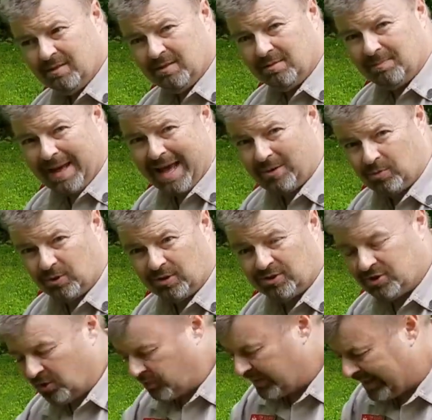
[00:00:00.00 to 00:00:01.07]
the backwards.
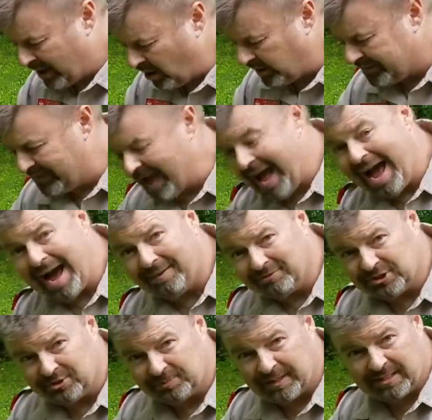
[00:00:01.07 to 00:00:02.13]
So they call it the aft
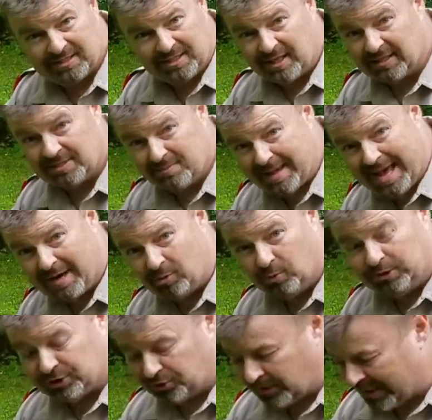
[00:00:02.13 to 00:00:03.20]
just because it doesn't matter
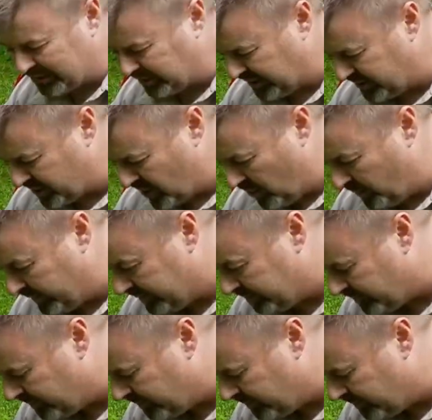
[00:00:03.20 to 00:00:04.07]
which direction it's going.